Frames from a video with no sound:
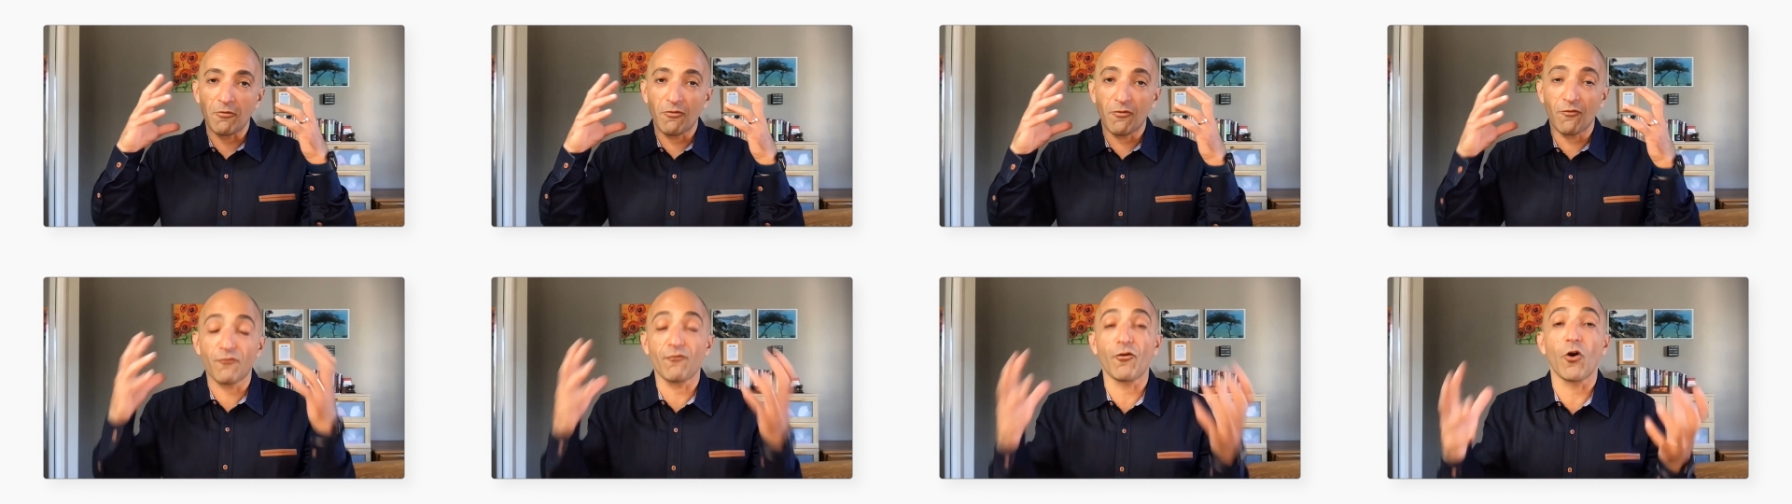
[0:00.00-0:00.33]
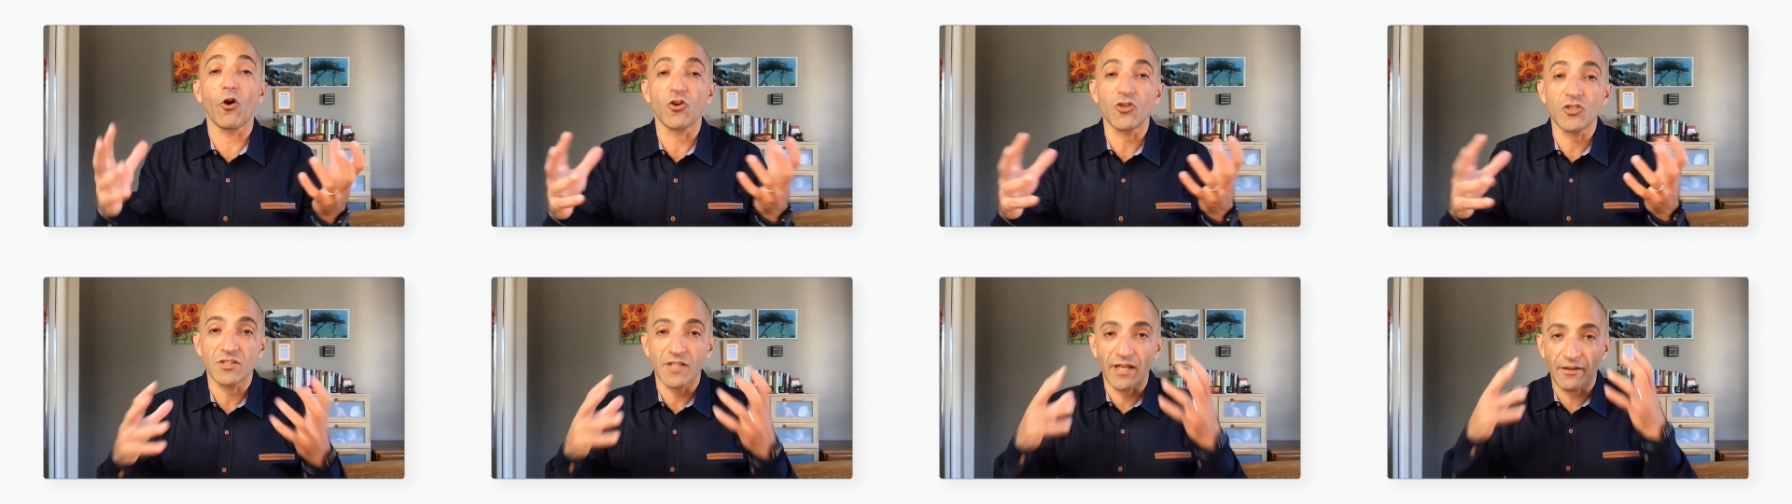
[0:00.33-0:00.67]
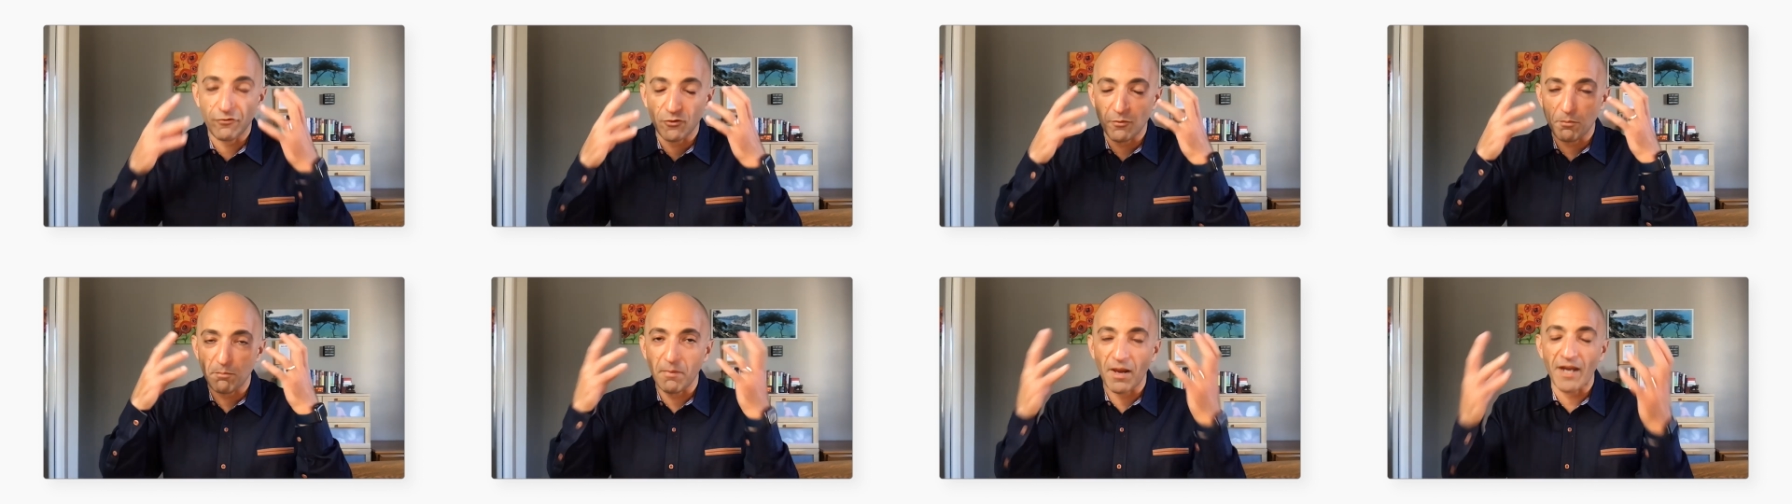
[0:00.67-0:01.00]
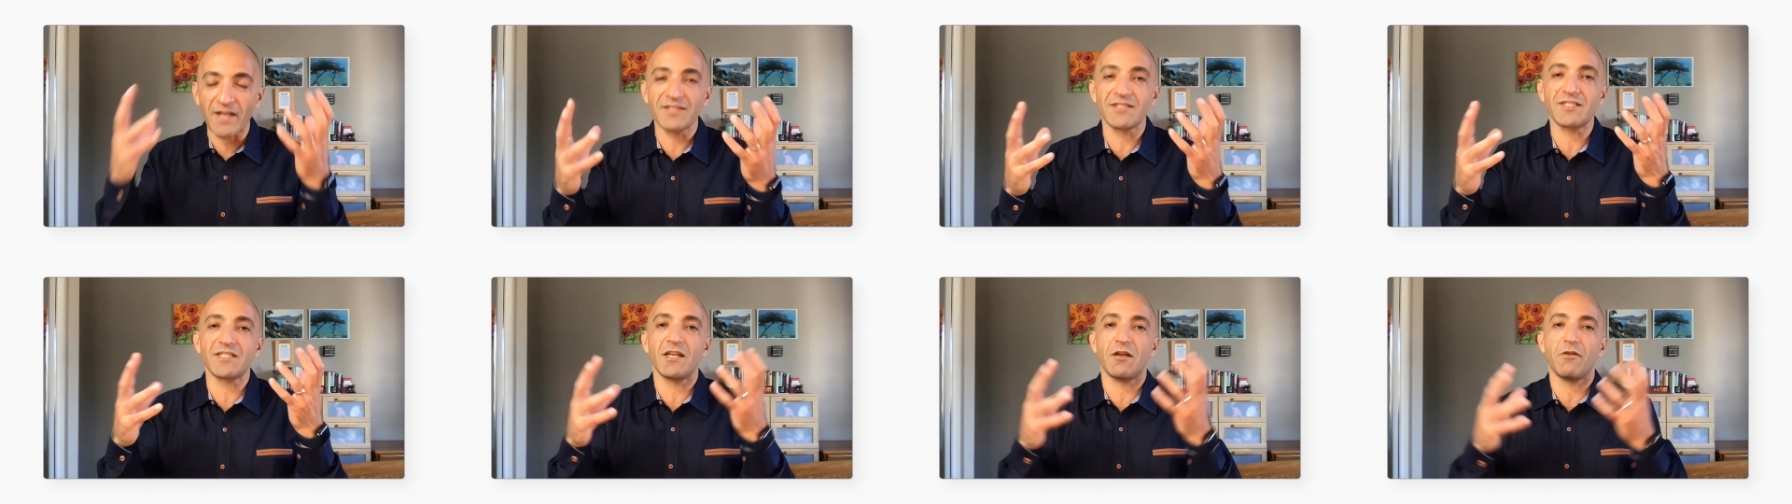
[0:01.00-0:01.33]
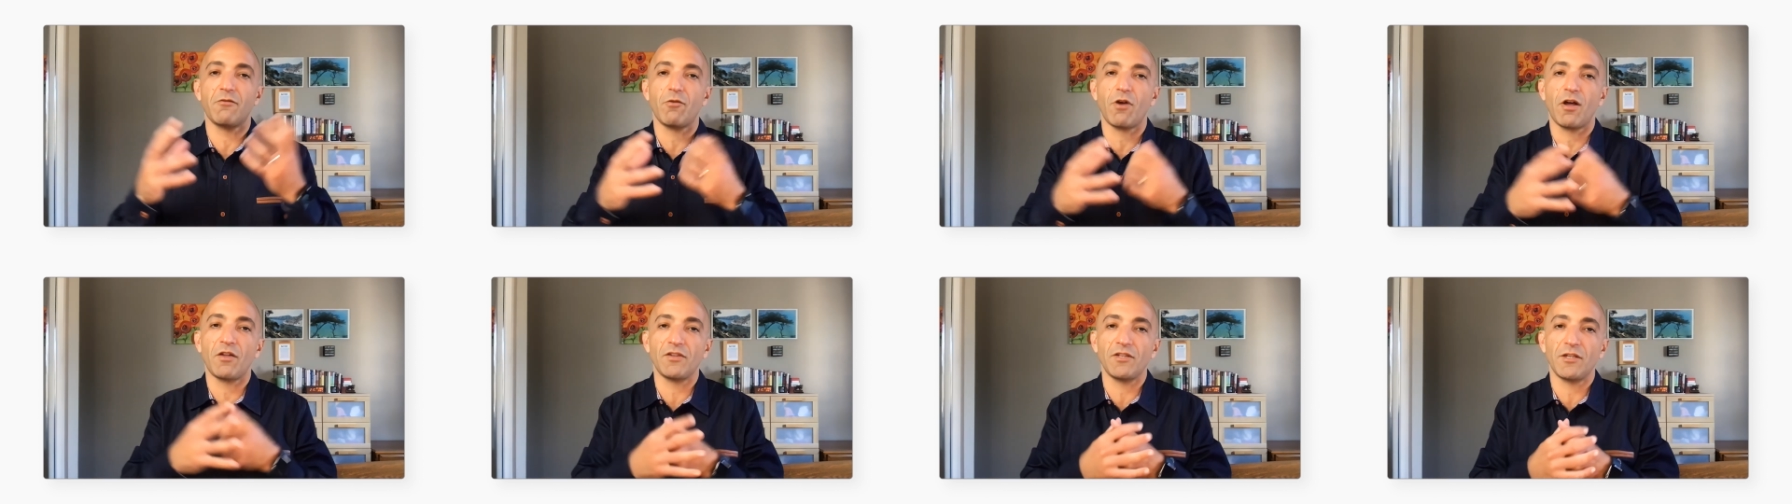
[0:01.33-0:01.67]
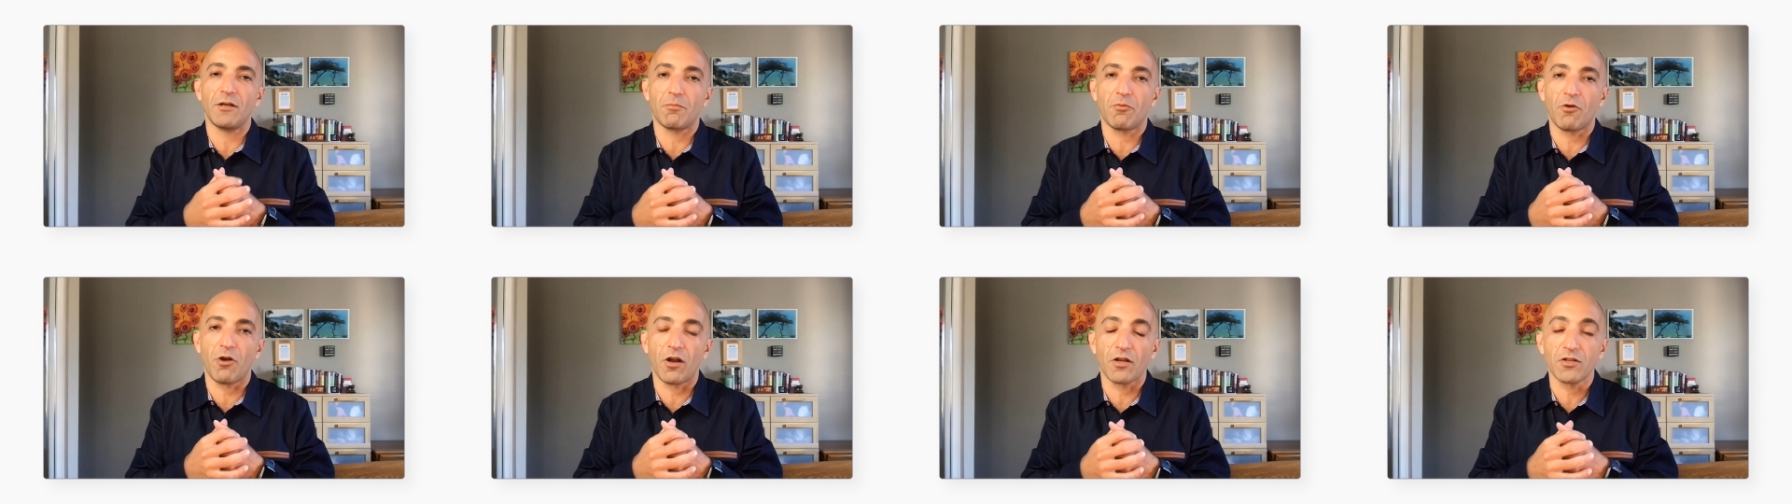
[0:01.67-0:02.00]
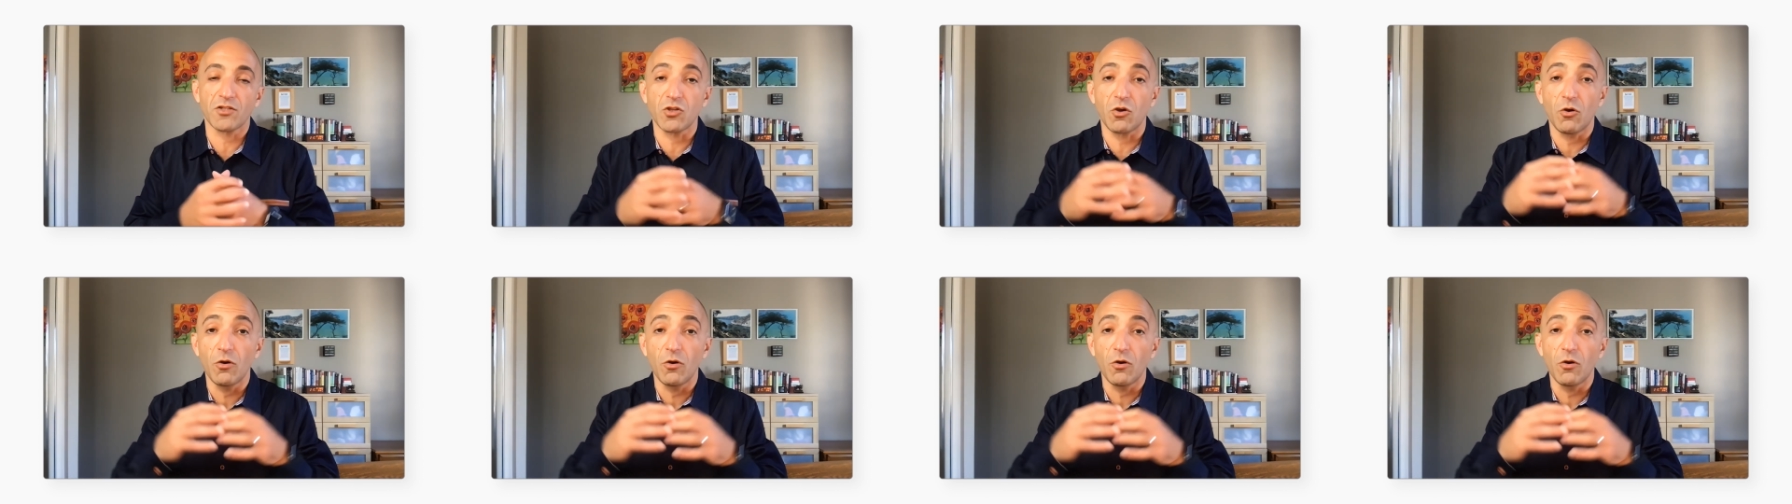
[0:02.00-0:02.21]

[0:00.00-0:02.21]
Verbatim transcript: first, I have a mindset around data products.